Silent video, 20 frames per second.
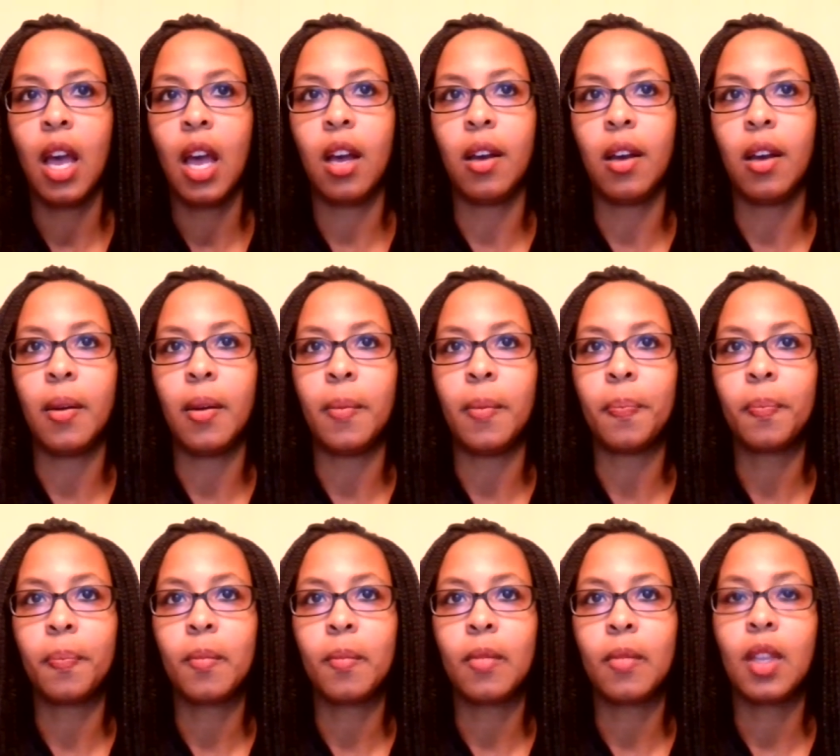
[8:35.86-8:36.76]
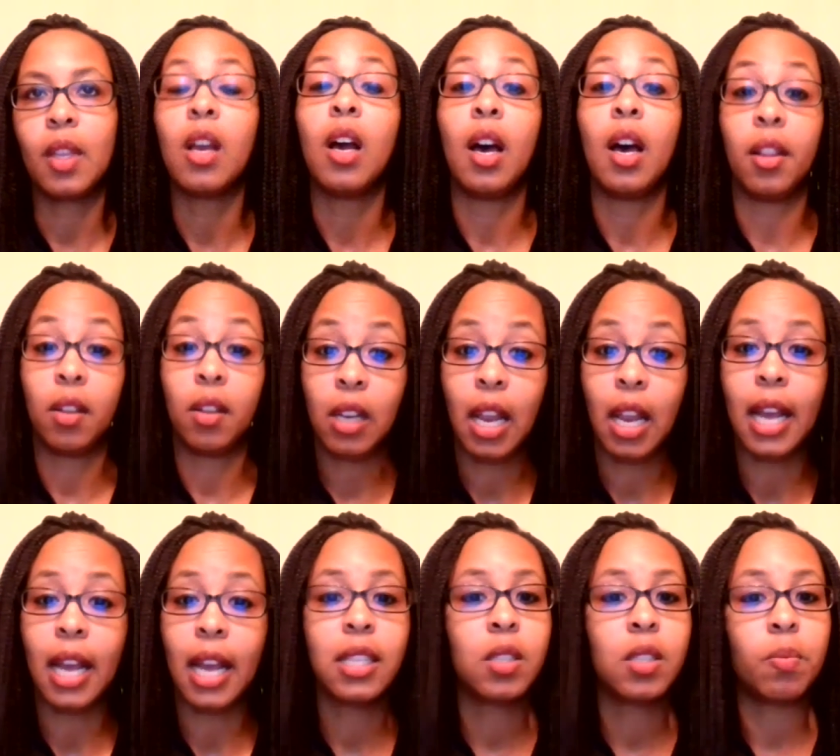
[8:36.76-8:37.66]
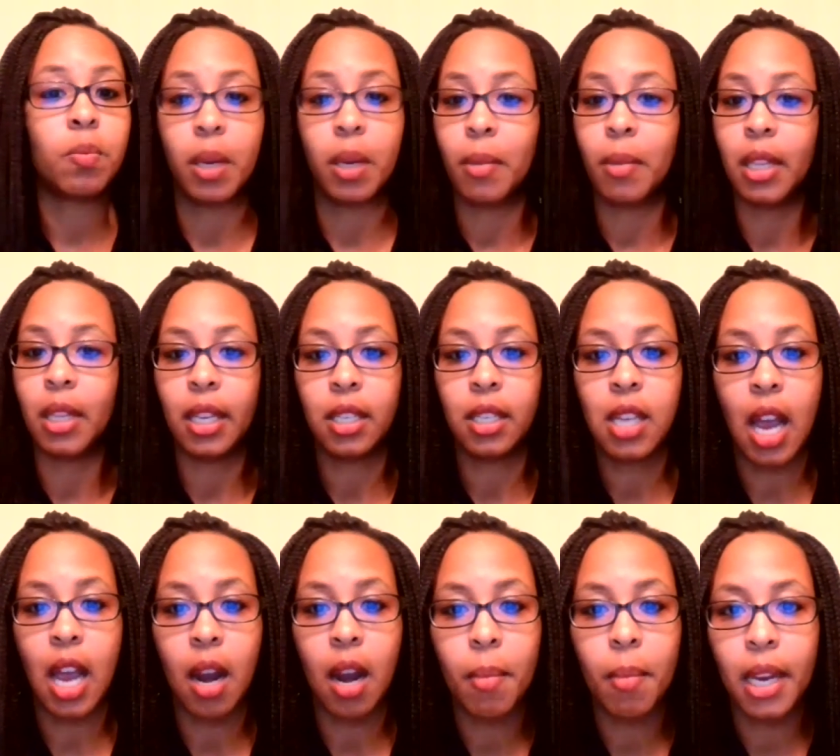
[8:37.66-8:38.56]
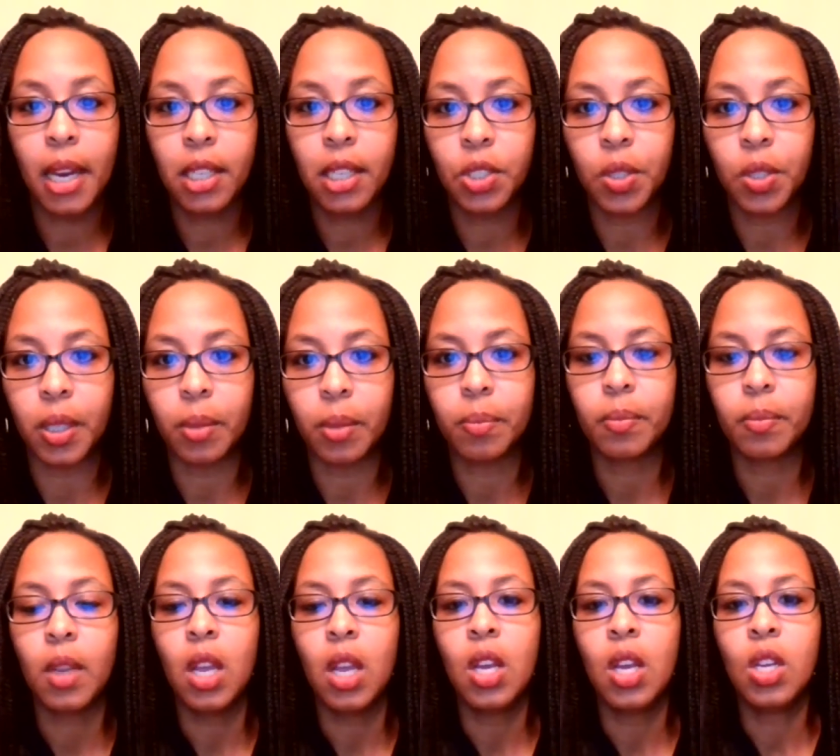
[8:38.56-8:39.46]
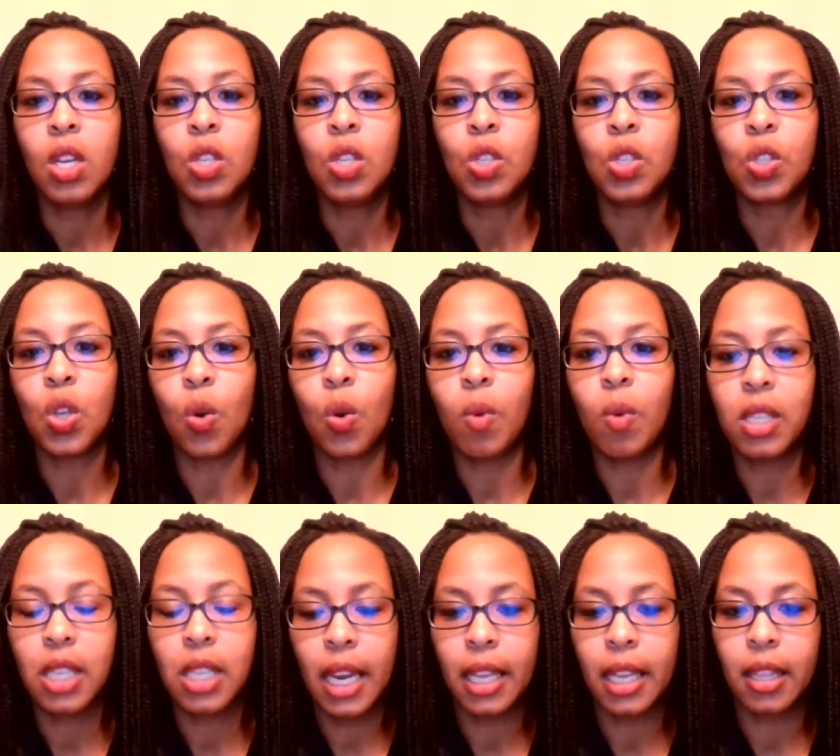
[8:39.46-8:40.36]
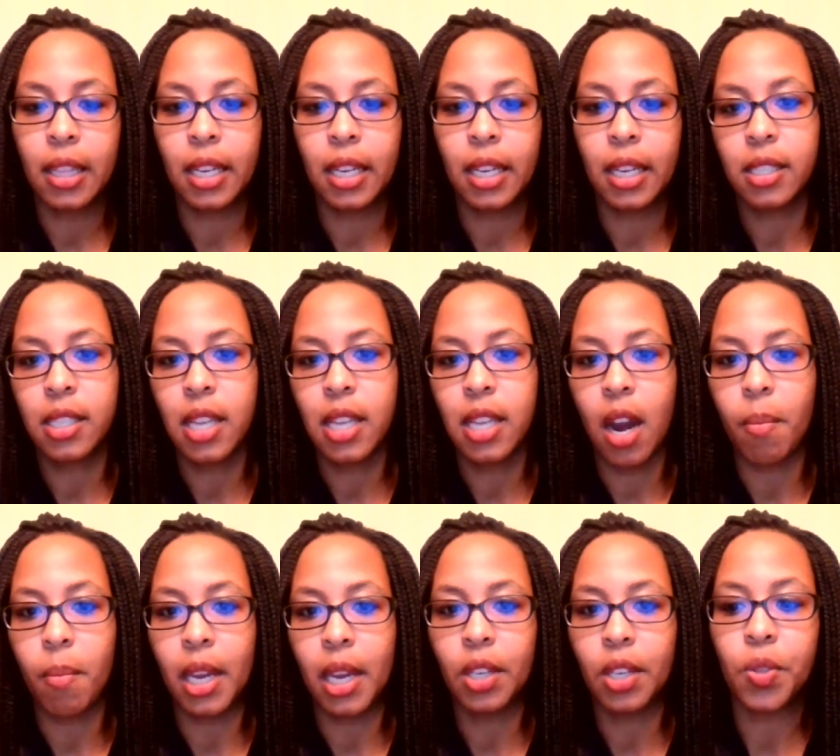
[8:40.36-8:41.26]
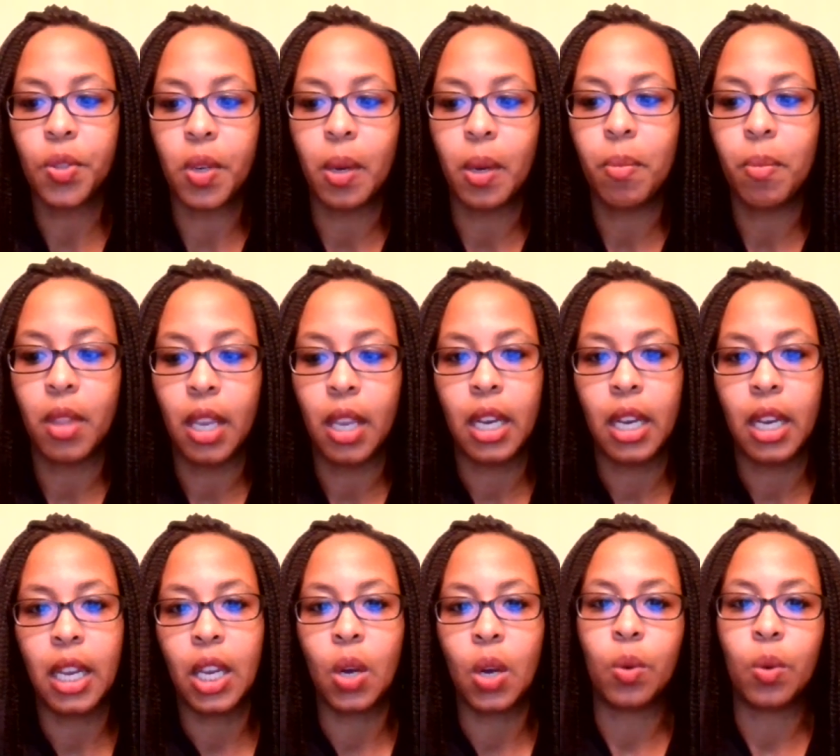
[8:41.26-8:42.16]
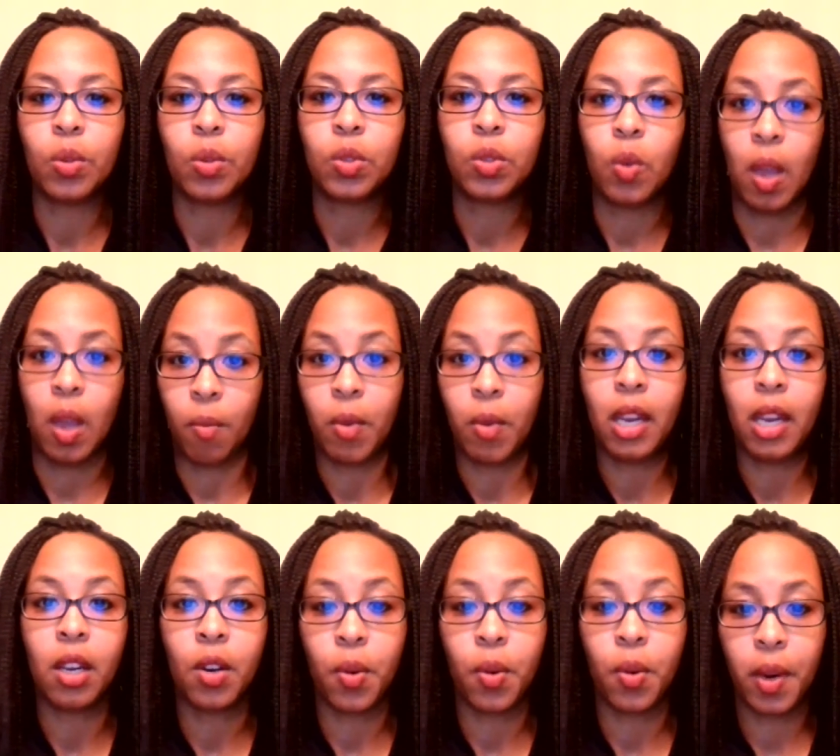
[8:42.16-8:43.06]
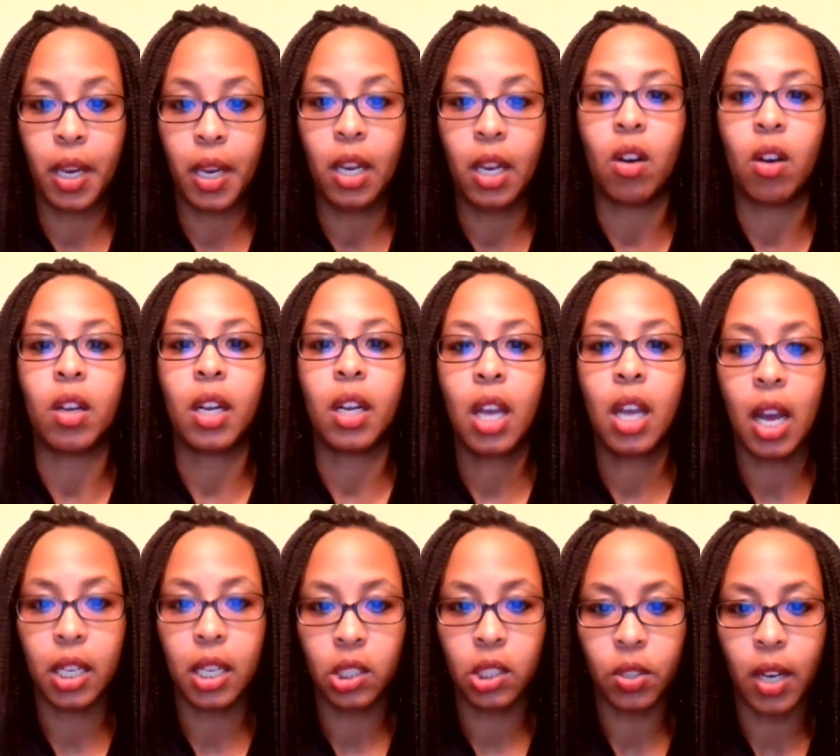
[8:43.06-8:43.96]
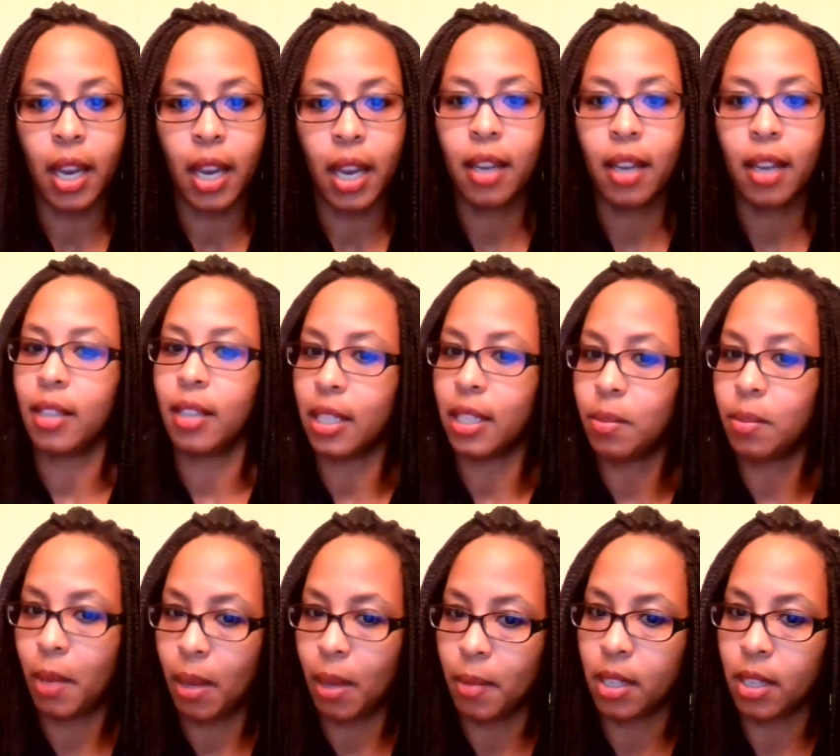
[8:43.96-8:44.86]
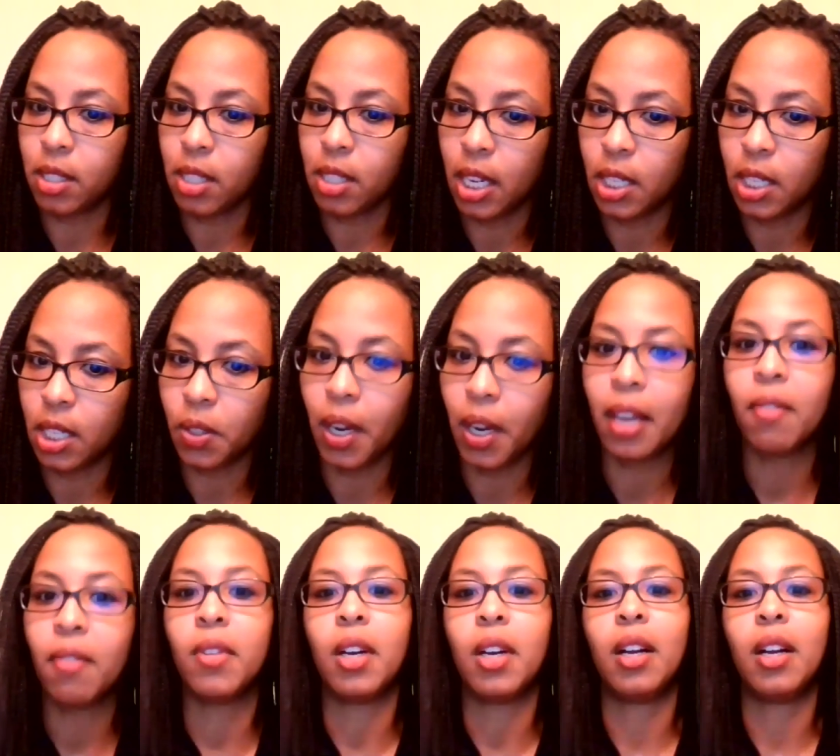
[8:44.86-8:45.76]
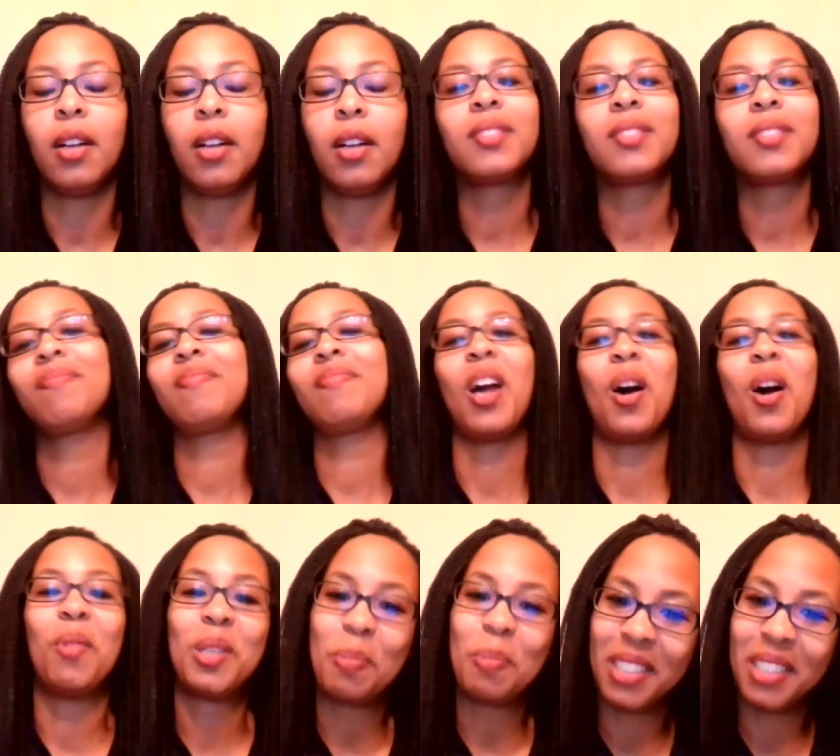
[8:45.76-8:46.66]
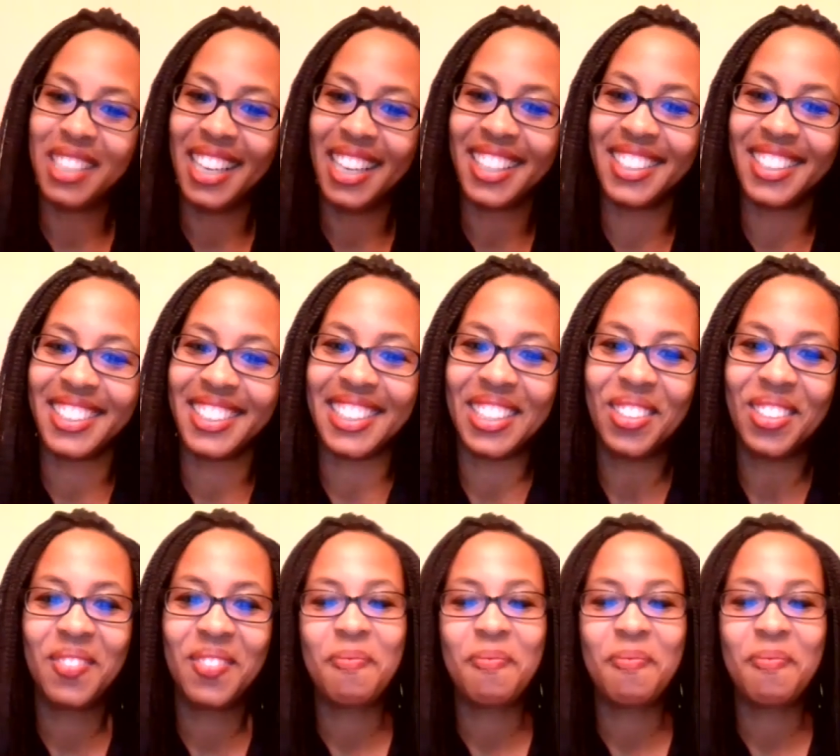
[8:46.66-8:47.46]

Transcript: Other clients bring me the entire manuscript. So once I get the entire manuscript, then it goes and we agree on a contract. Yes, ma'am, there's a contract involved. Always protect yourself.